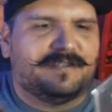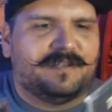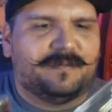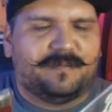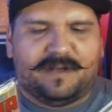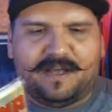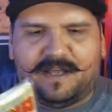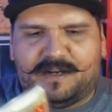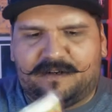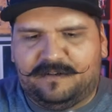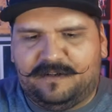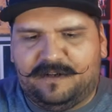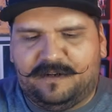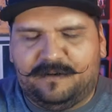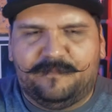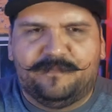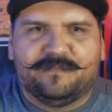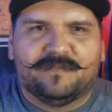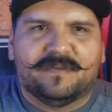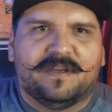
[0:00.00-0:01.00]
Jones nipple? I don't
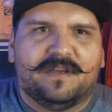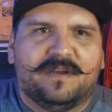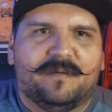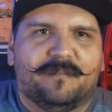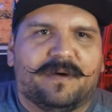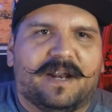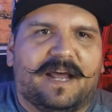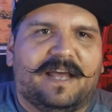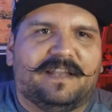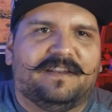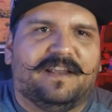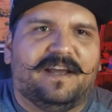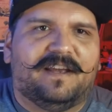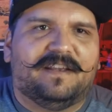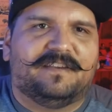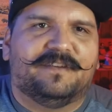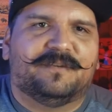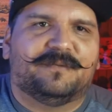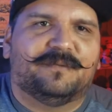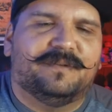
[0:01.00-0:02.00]
know. But I
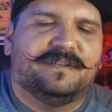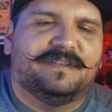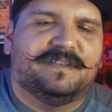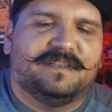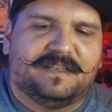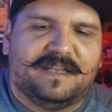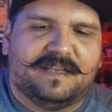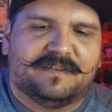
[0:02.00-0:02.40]
like this one.